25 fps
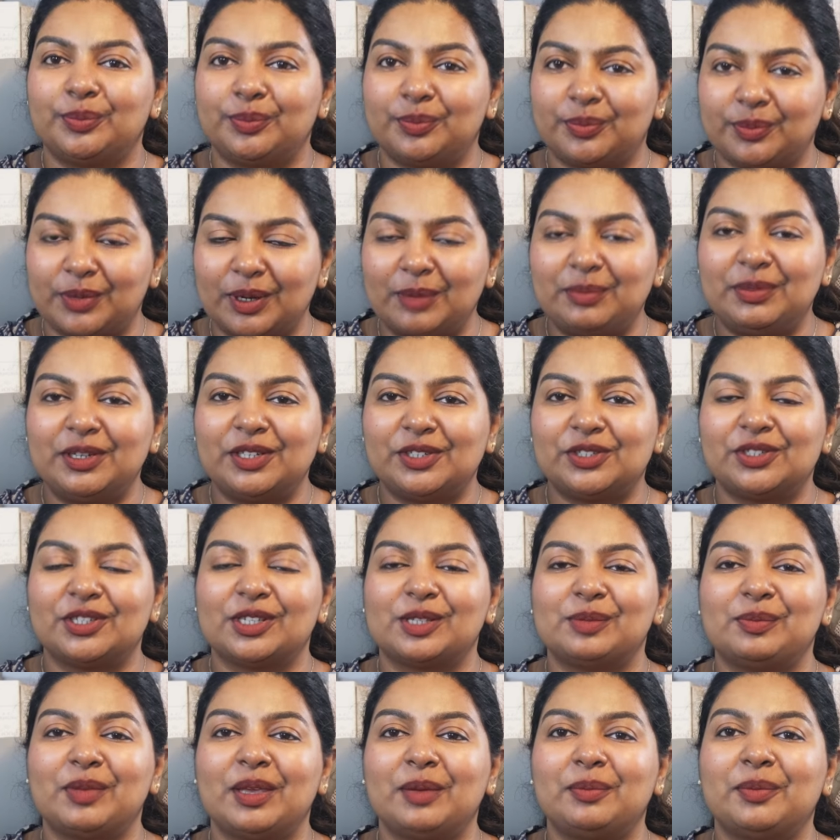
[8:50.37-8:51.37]
publish this
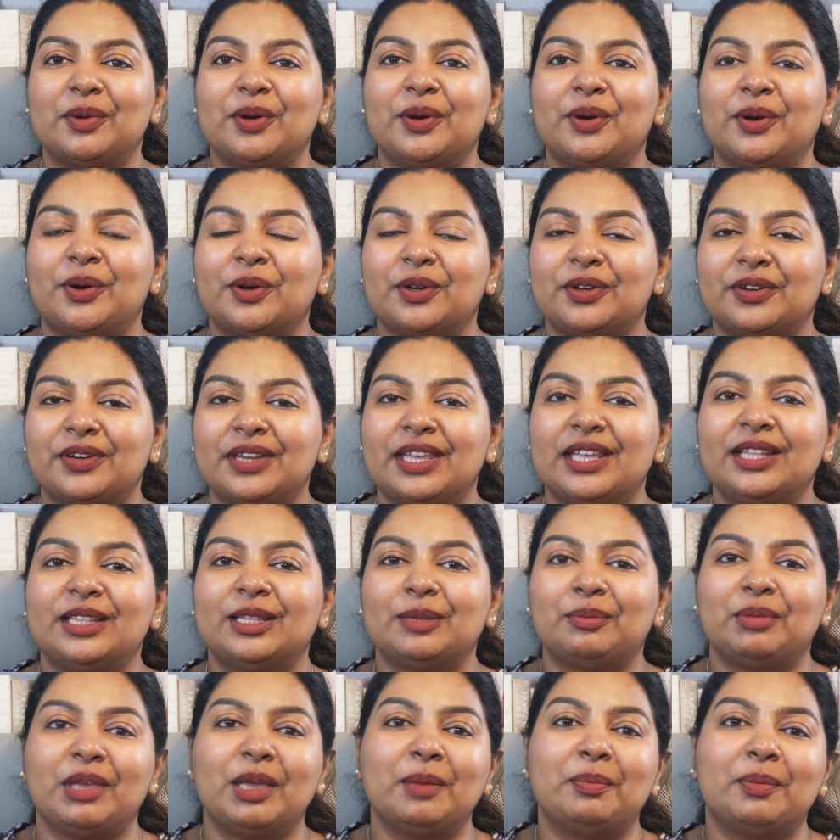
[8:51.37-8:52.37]
paper or create the
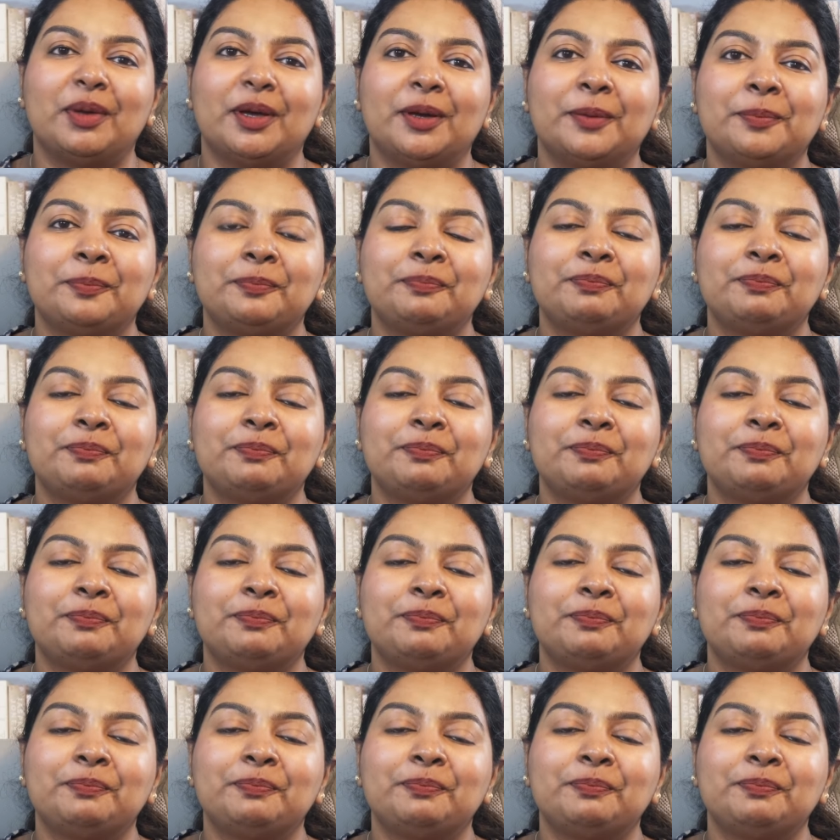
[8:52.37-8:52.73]
paper.